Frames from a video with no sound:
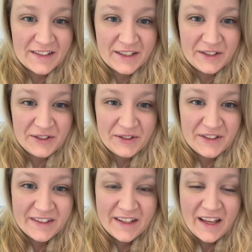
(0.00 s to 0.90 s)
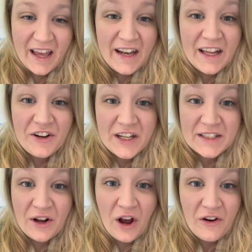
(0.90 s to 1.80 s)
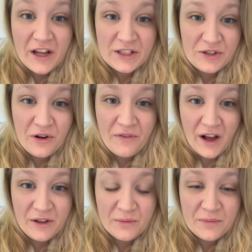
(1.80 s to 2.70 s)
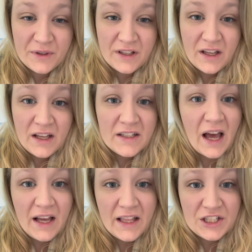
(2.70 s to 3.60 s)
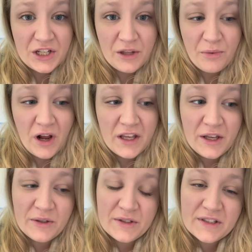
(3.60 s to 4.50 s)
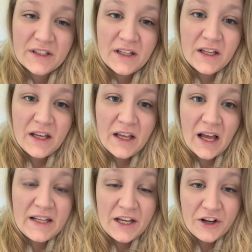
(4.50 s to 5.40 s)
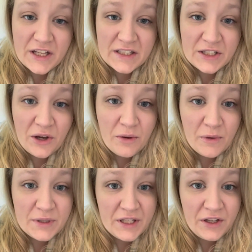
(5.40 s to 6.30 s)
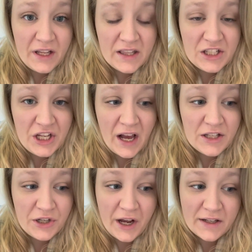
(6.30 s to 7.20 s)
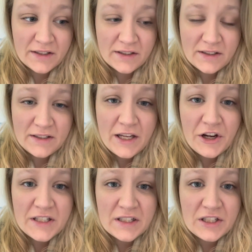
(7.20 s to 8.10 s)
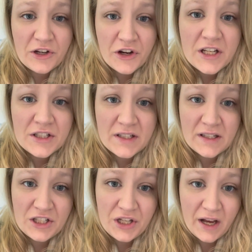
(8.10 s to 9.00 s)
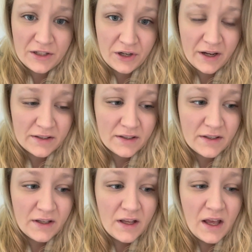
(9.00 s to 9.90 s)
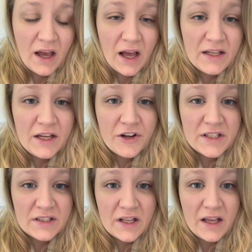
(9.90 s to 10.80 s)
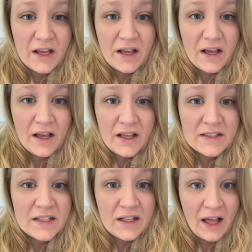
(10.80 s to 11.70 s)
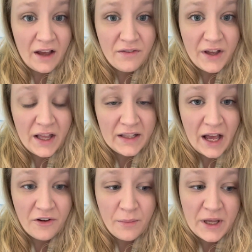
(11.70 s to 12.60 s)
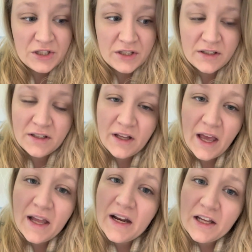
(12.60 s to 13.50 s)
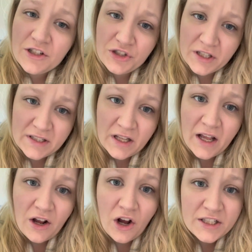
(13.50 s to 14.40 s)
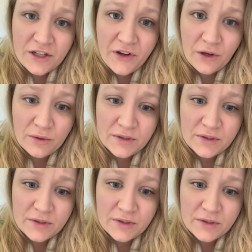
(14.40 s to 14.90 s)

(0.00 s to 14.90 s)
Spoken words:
include an increase in heart rate and stroke volume, dilation of the bronchioles, a decrease in tone and motility in the GI tract, decrease in secretions in the GI tract, a decrease in saliva and lacrimation, and it constricts the arterioles.